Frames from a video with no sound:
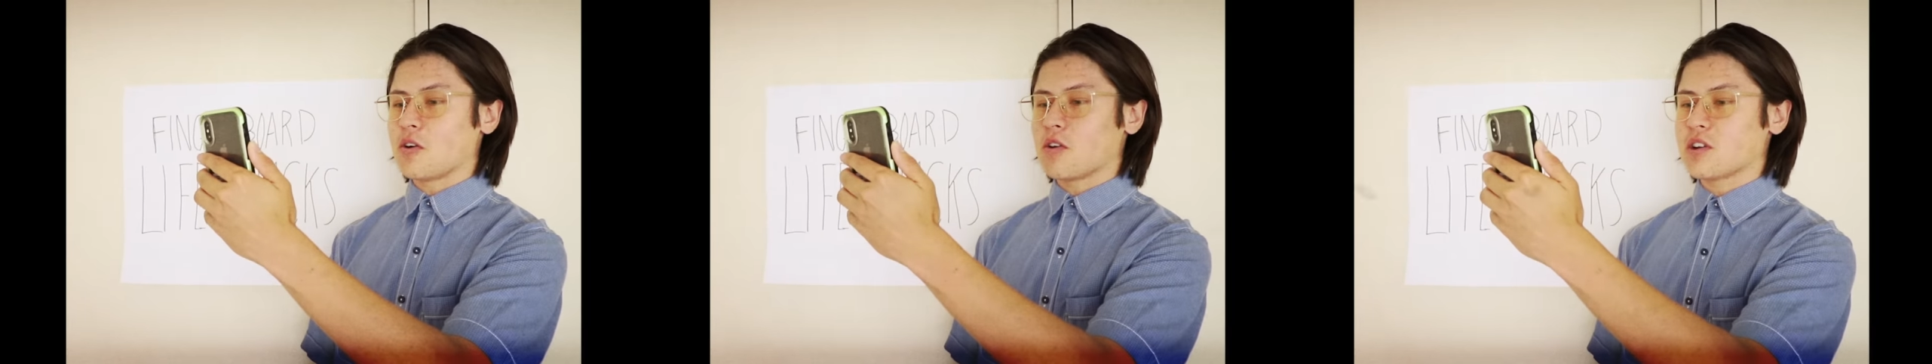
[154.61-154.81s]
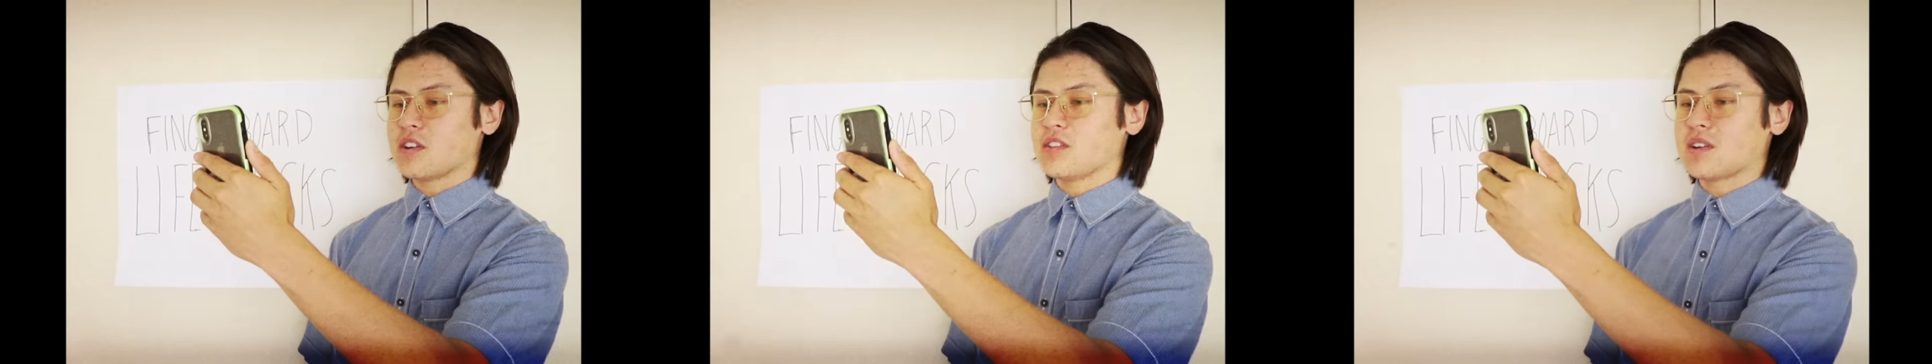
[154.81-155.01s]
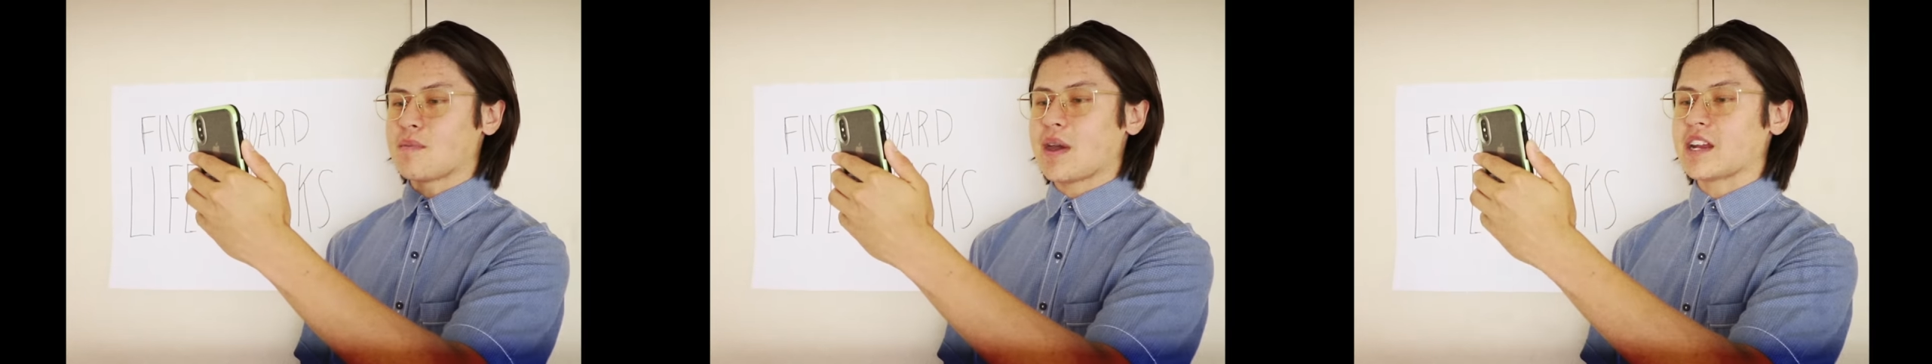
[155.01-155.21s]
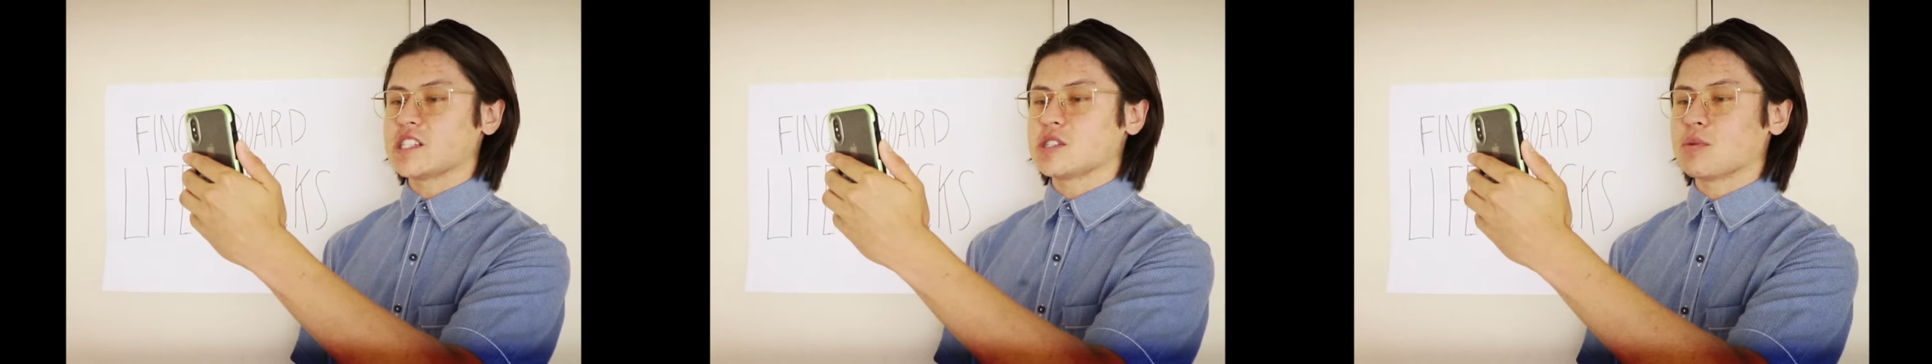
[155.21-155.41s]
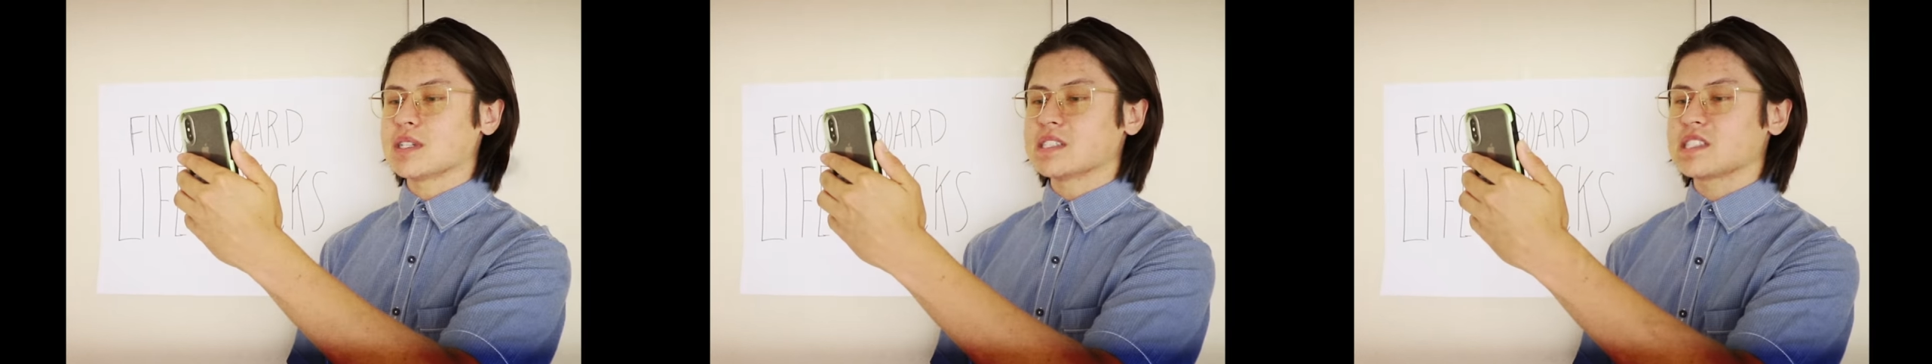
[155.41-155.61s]
order to
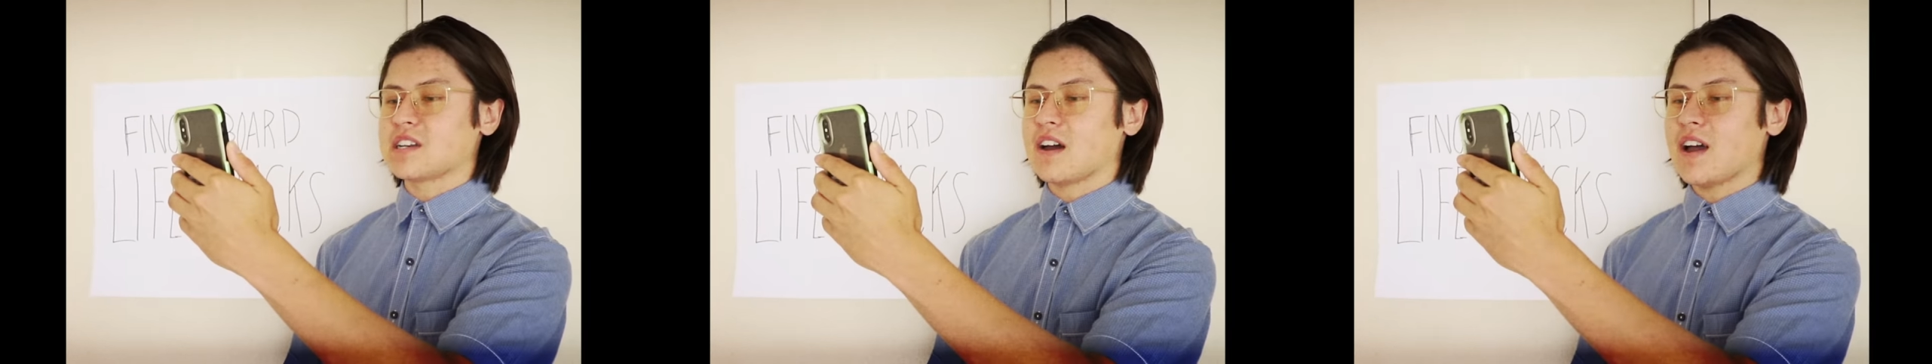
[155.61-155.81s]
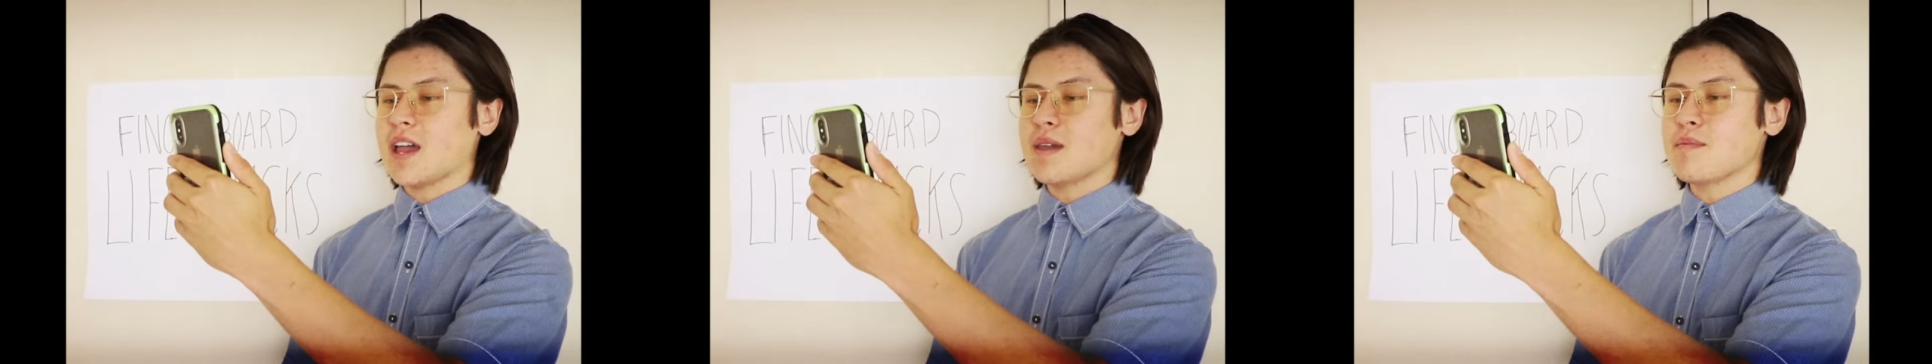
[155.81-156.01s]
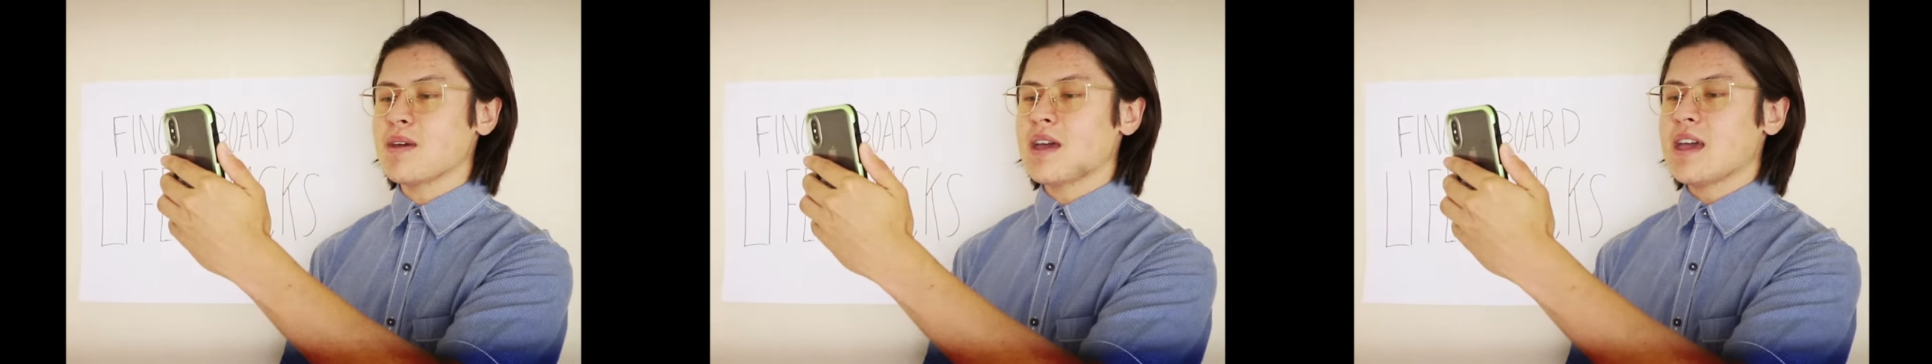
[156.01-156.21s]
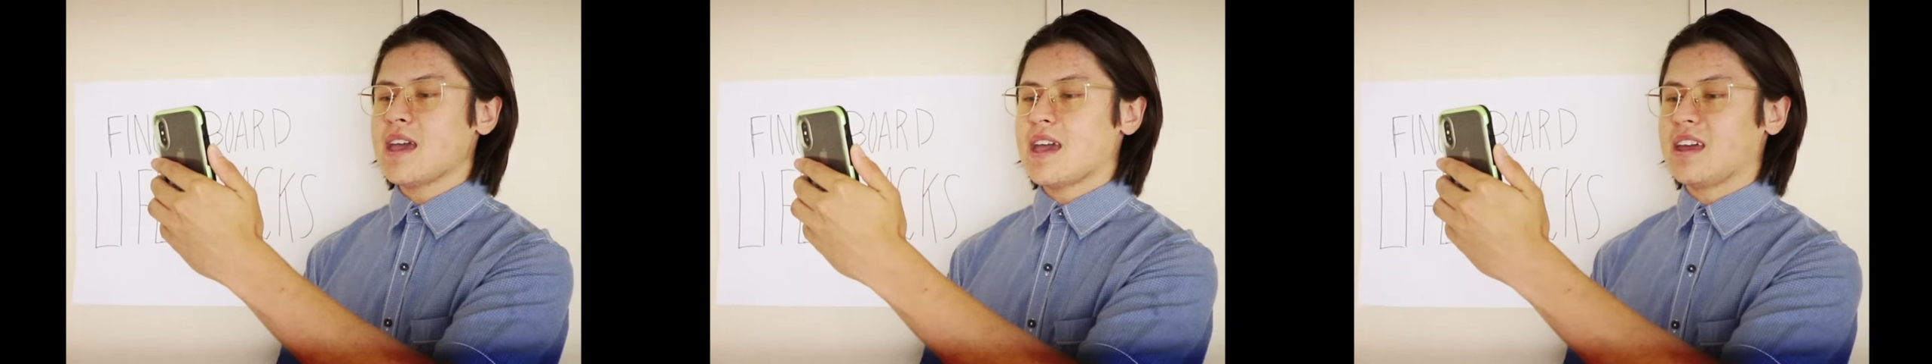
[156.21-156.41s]
manage one's time